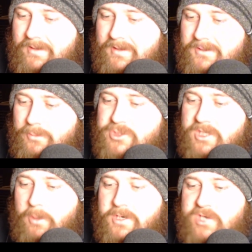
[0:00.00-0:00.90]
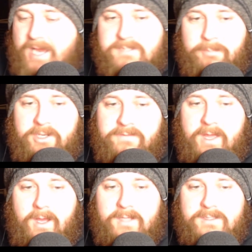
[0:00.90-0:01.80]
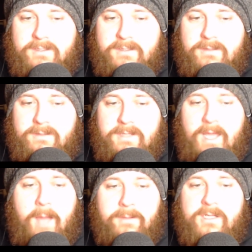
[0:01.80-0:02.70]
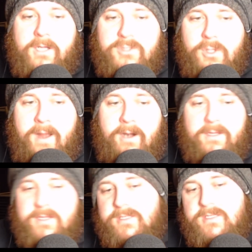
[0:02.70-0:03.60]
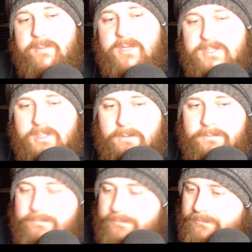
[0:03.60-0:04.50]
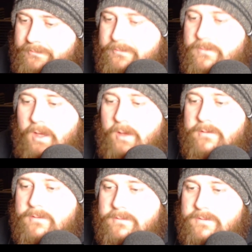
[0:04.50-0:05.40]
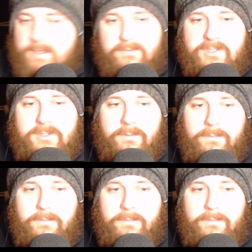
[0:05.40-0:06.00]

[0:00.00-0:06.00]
Would you go on the Jackson pod if they asked? Yeah, I'm going to go to America this summer, so yeah. Thank you for the 2.